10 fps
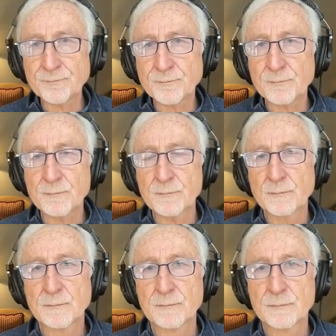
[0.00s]

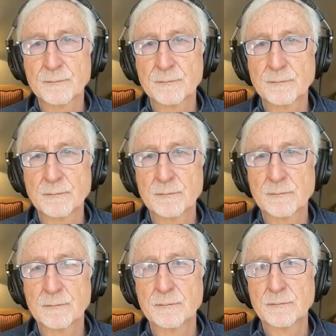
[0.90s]

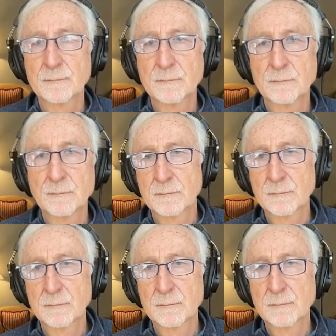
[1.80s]

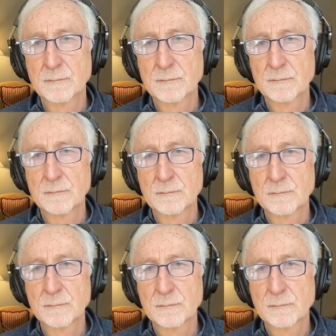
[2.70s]

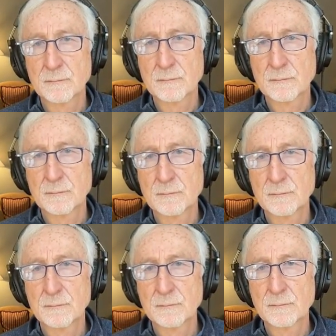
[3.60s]

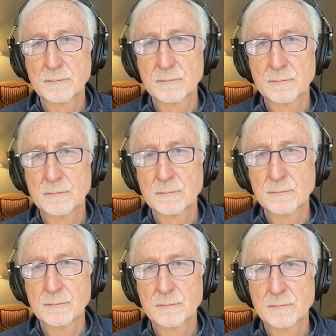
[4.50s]

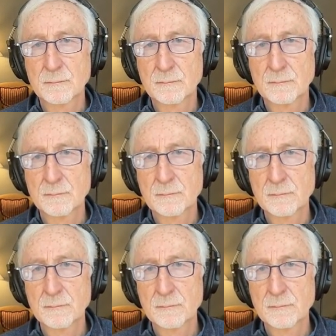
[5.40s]
(not speaking)